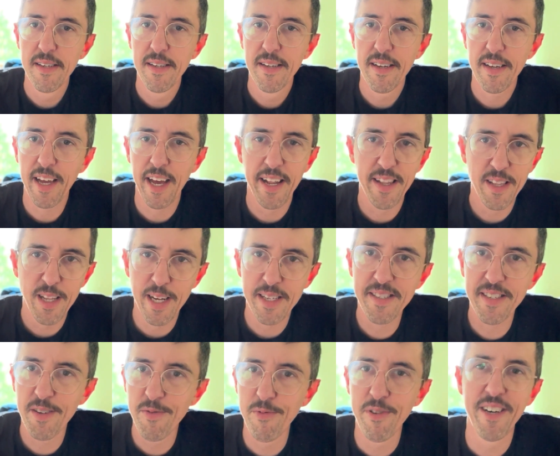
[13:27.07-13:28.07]
again,
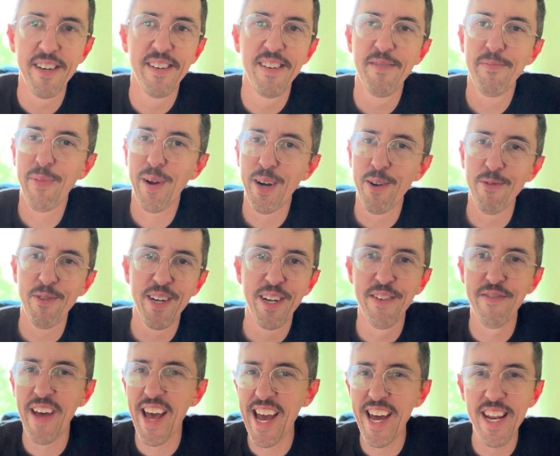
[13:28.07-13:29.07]
lesson 1, part 1
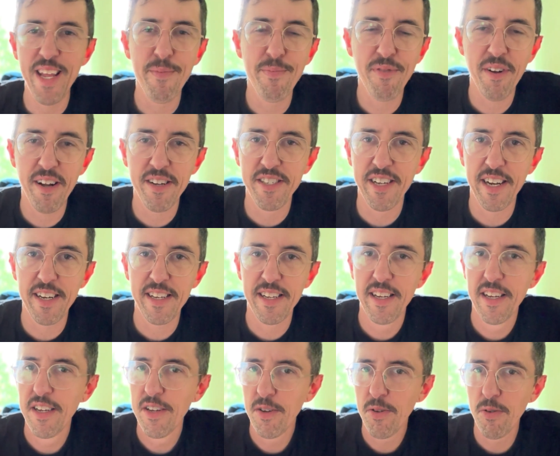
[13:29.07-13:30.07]
of any project,
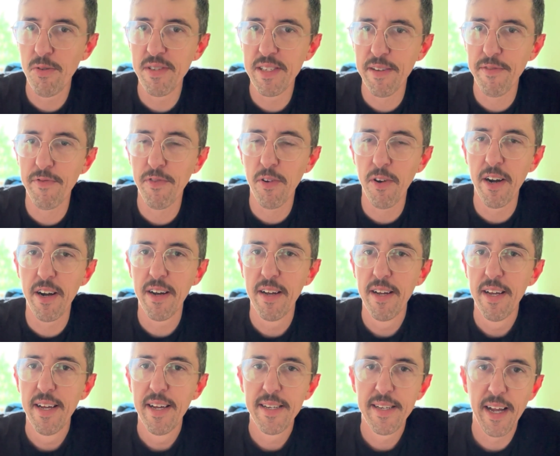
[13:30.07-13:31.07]
who's it for?
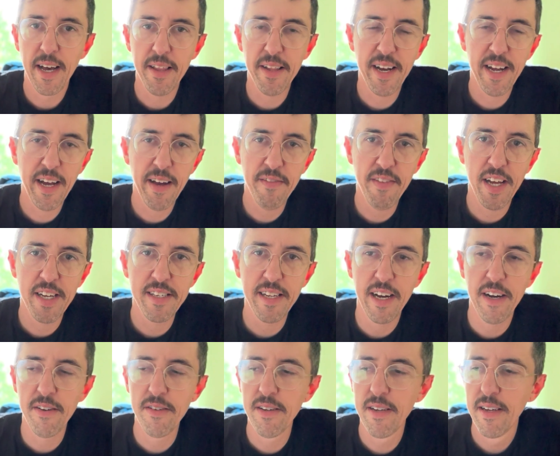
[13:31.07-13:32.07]
Now that I have that
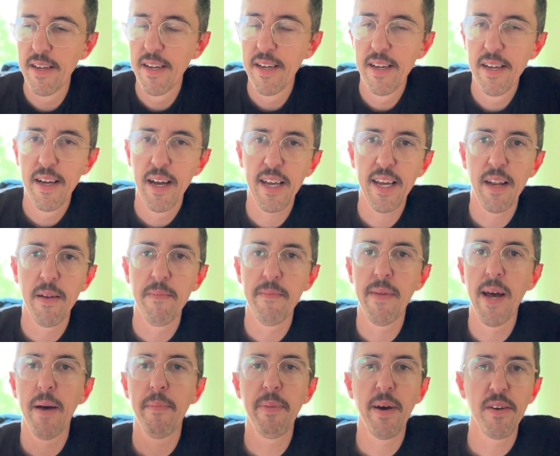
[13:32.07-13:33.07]
down, I can
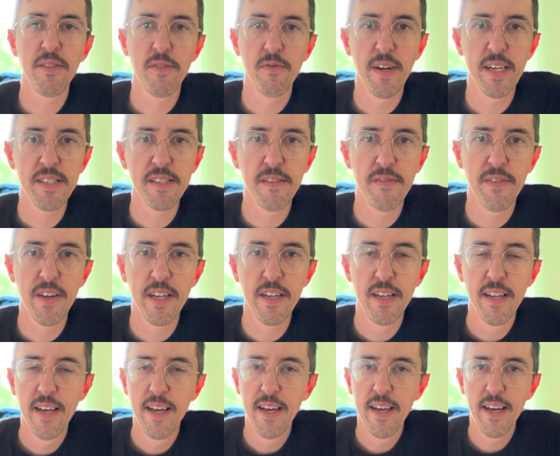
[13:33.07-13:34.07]
map out the rest of it,
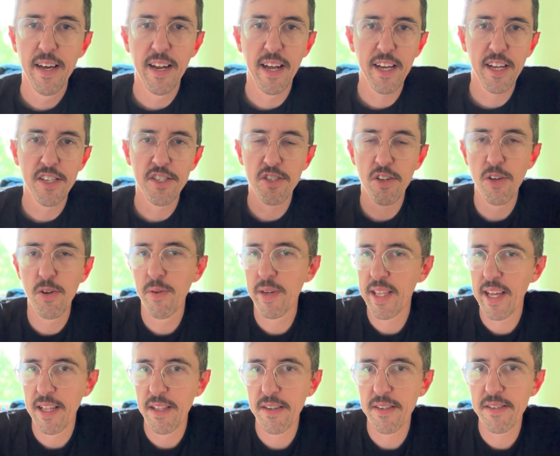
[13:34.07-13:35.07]
and I can show you what
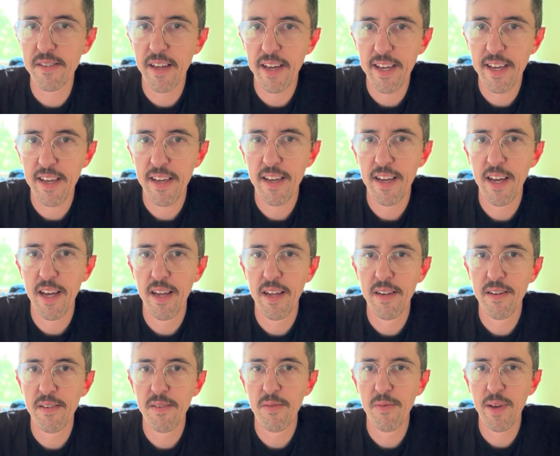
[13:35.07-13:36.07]
that looks like,
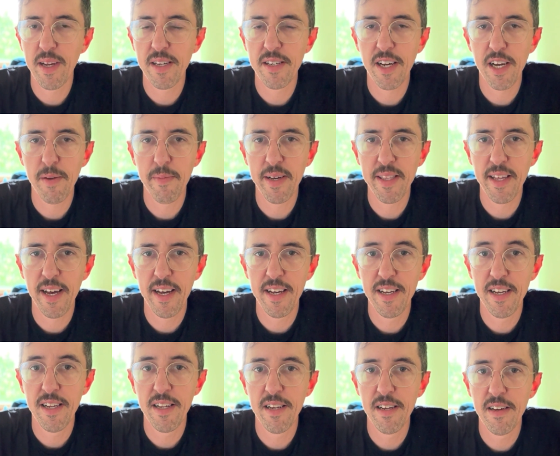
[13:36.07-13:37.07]
and we can talk about that
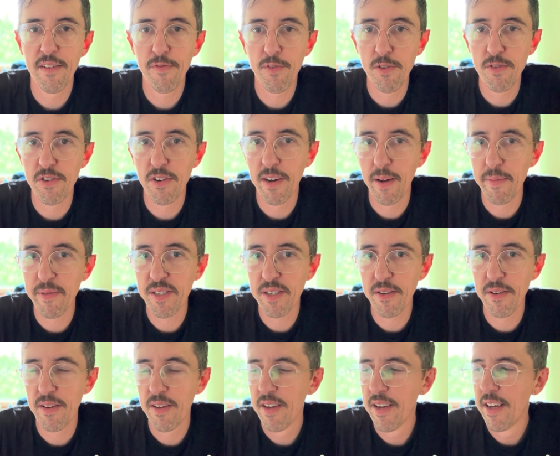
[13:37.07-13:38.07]
in a future
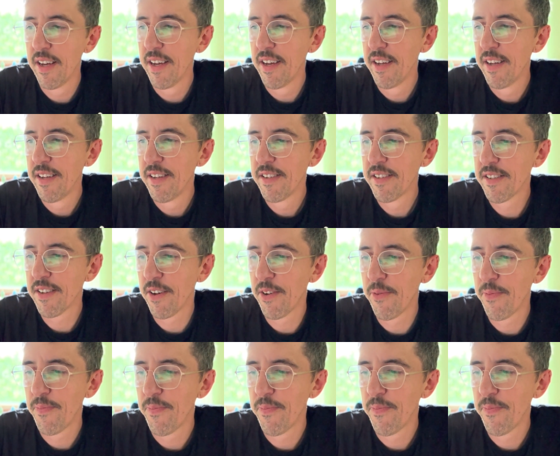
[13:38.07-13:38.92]
episode. So